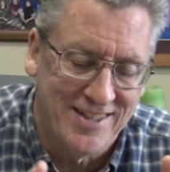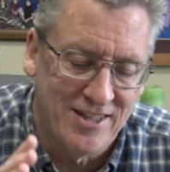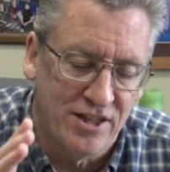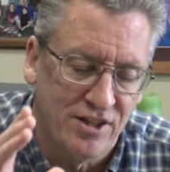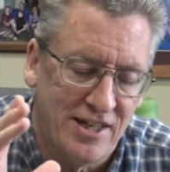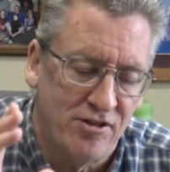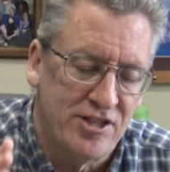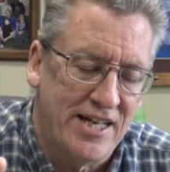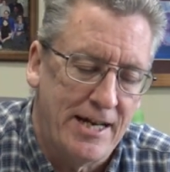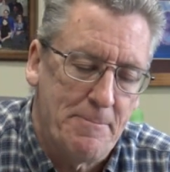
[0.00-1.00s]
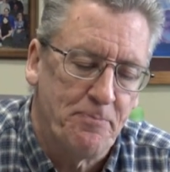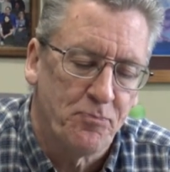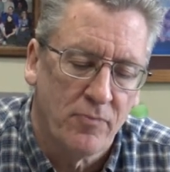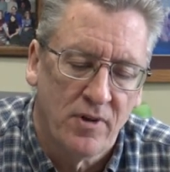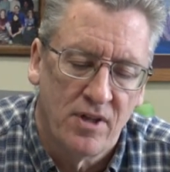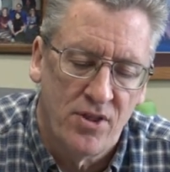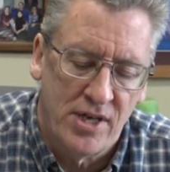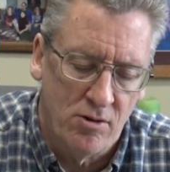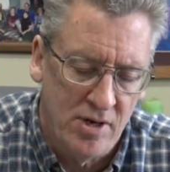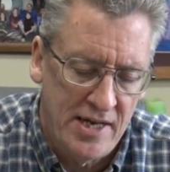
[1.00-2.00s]

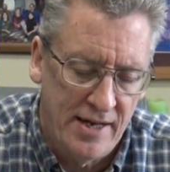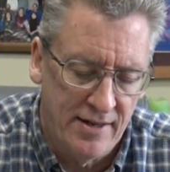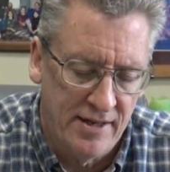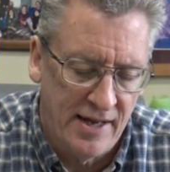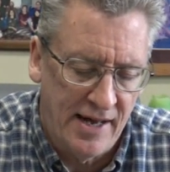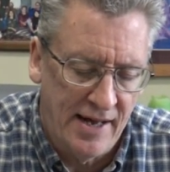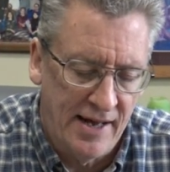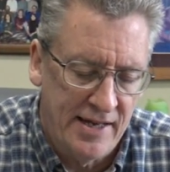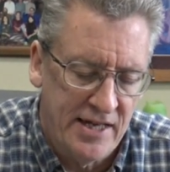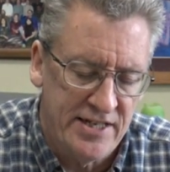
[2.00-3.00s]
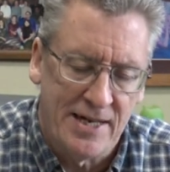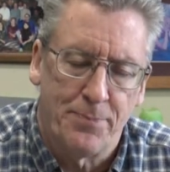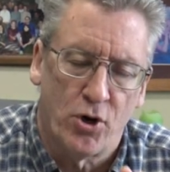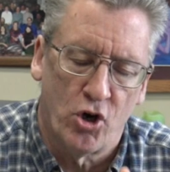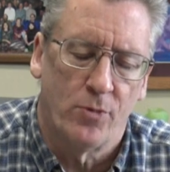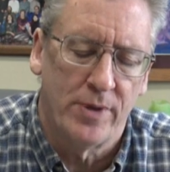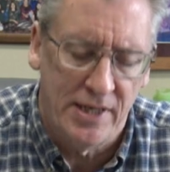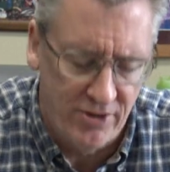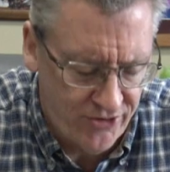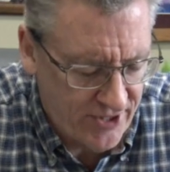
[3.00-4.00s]
there is a
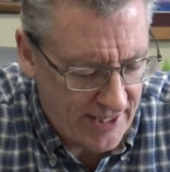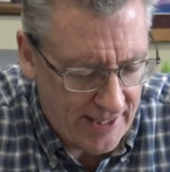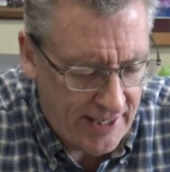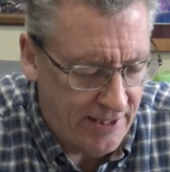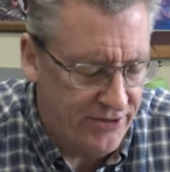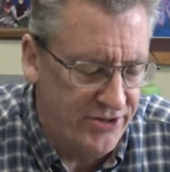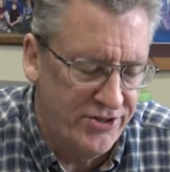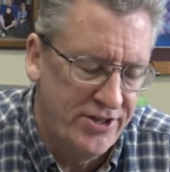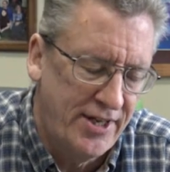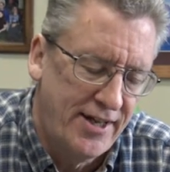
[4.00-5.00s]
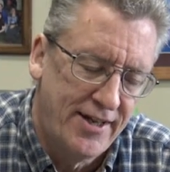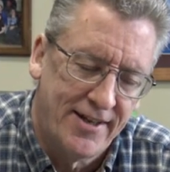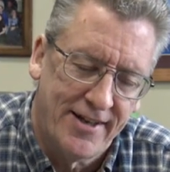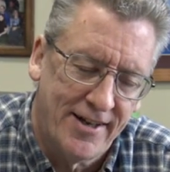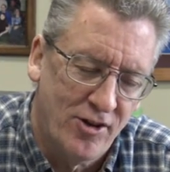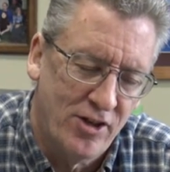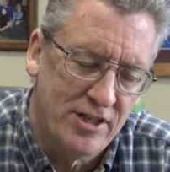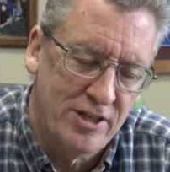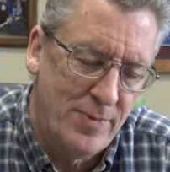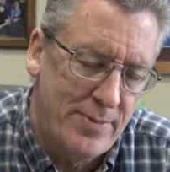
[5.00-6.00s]
permanence, and this is,
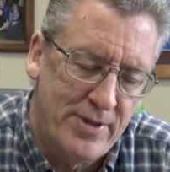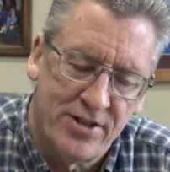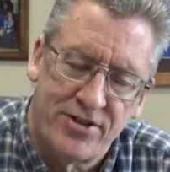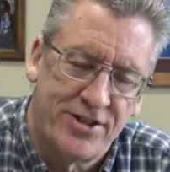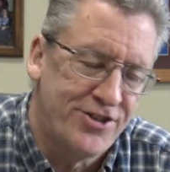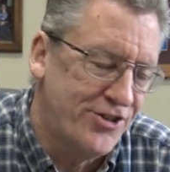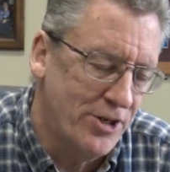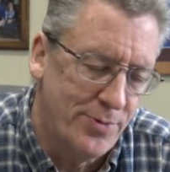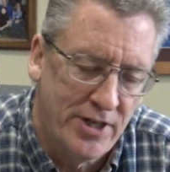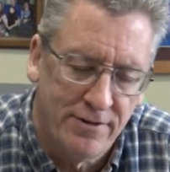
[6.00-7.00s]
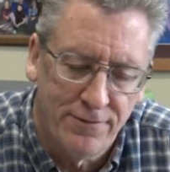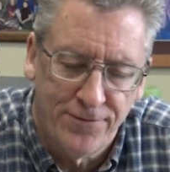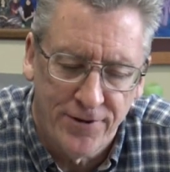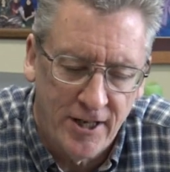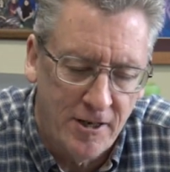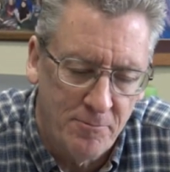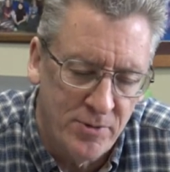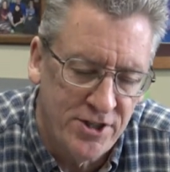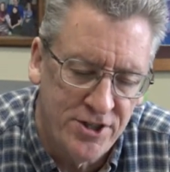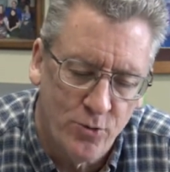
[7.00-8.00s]
maybe this is interpretive,
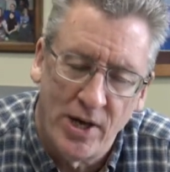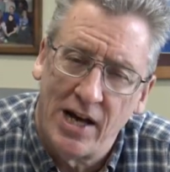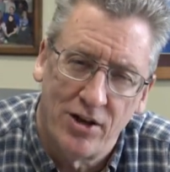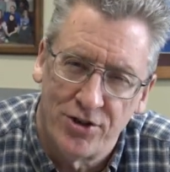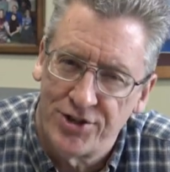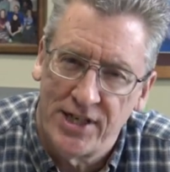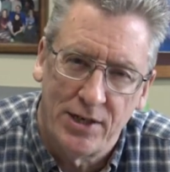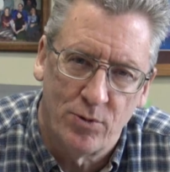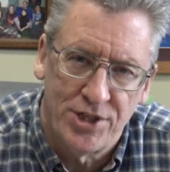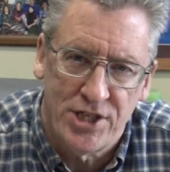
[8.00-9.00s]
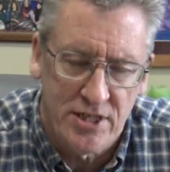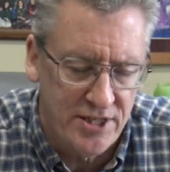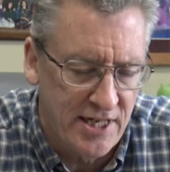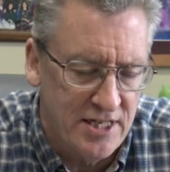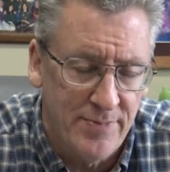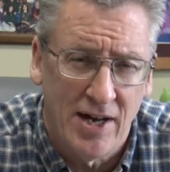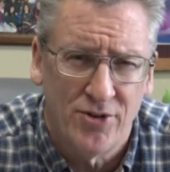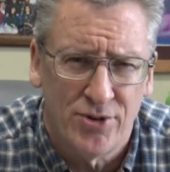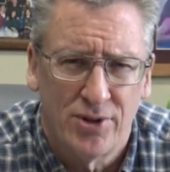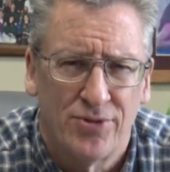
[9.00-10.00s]
this is the way I understand what Jesus says
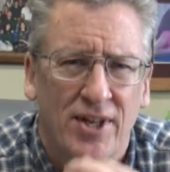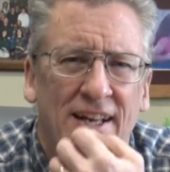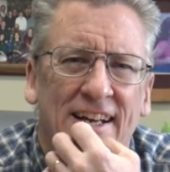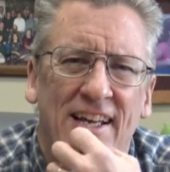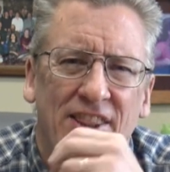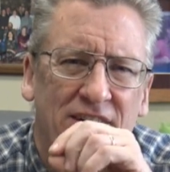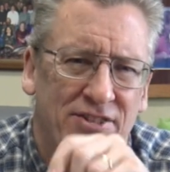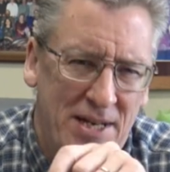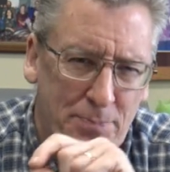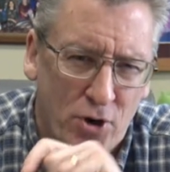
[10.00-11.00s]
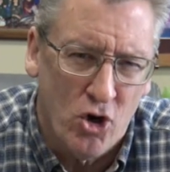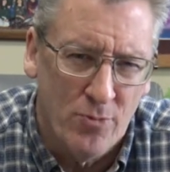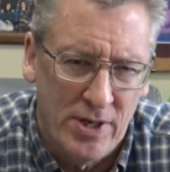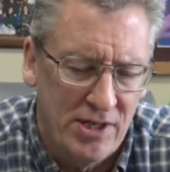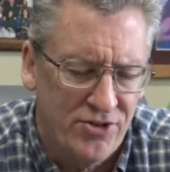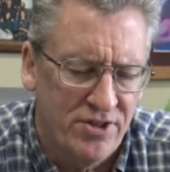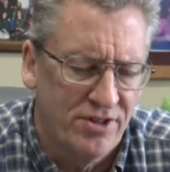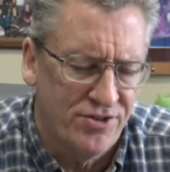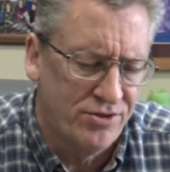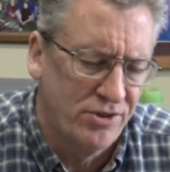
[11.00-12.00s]
about truth. There is a permanence to
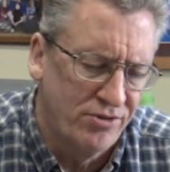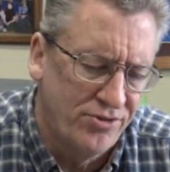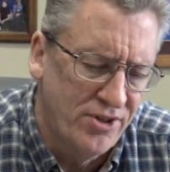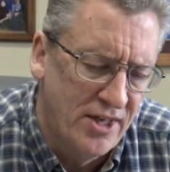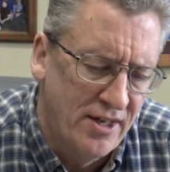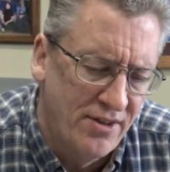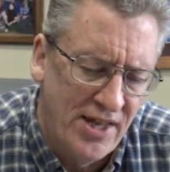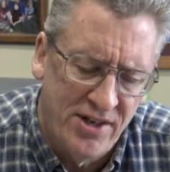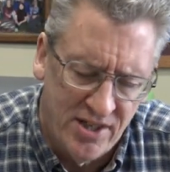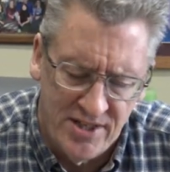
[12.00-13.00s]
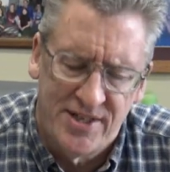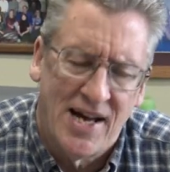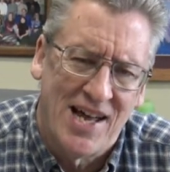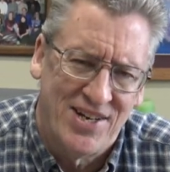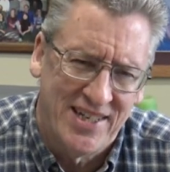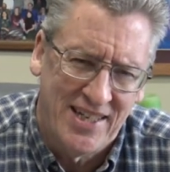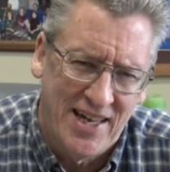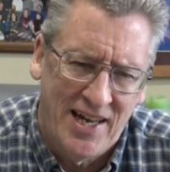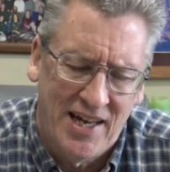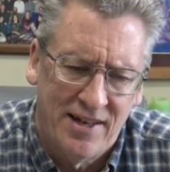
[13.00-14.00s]
the truth that does not
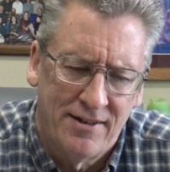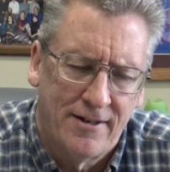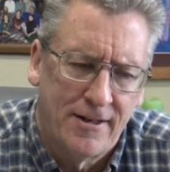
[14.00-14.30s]
decay.